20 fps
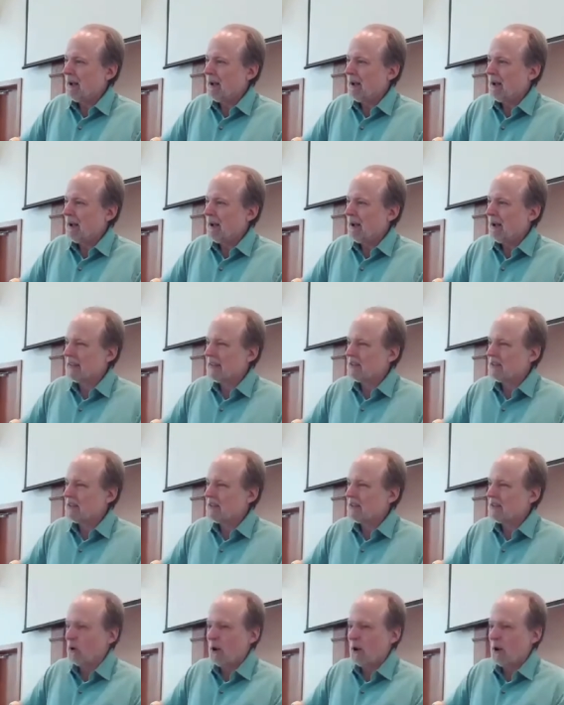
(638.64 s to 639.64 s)

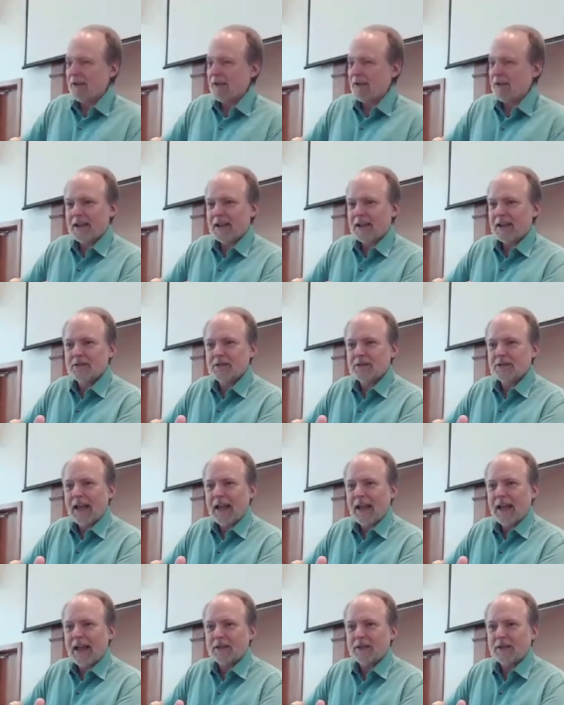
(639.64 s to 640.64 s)
Um, his whole
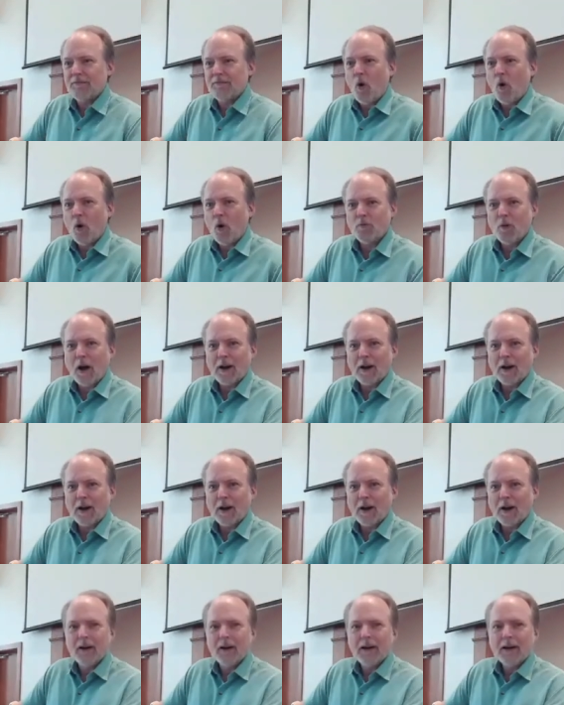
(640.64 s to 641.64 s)
life as, as
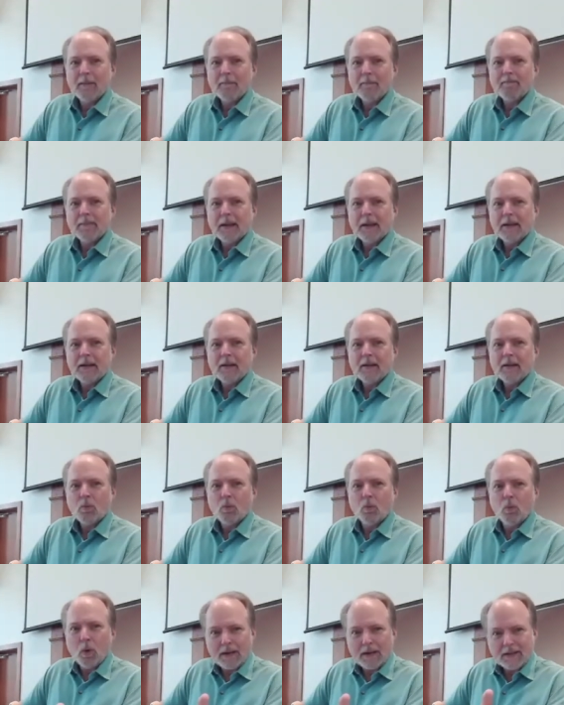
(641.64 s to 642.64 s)
forerunner
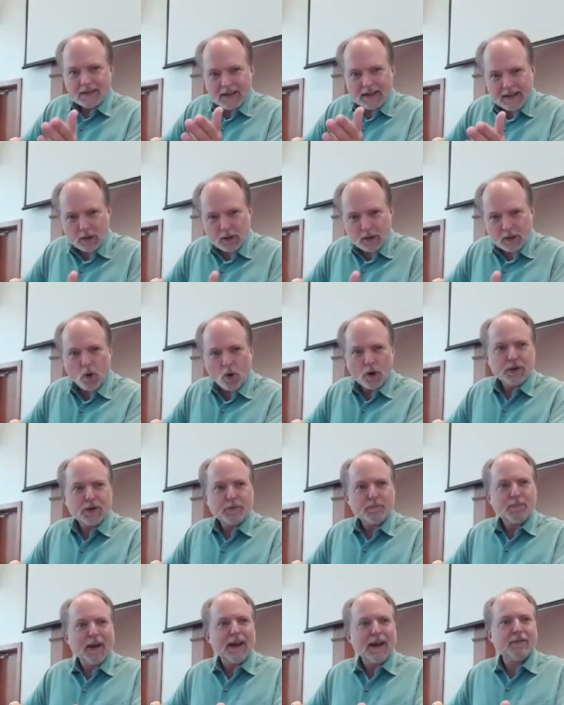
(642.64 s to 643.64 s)
was
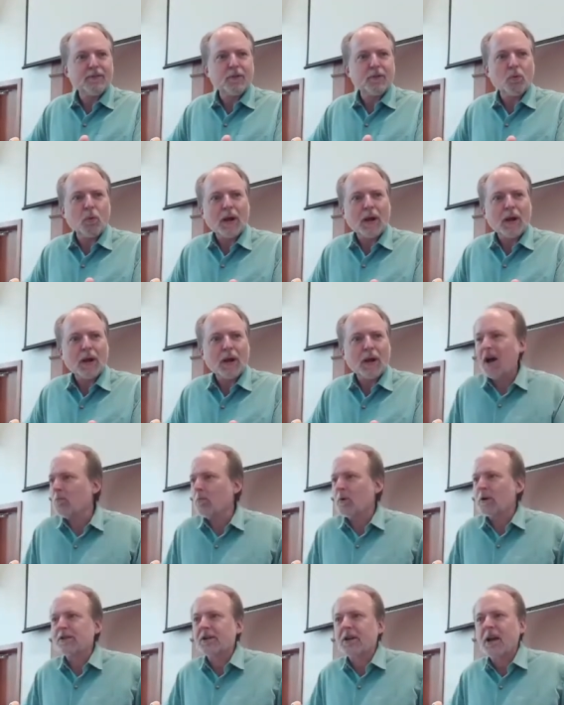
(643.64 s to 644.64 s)
in order to pave
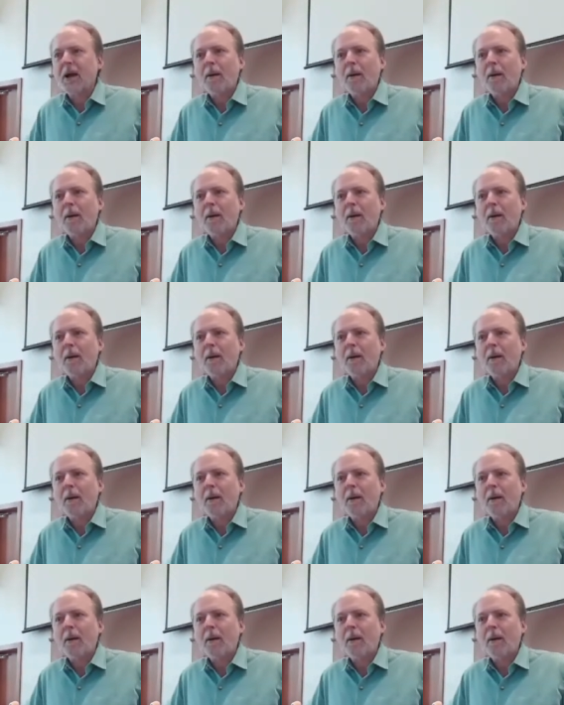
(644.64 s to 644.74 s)
the way.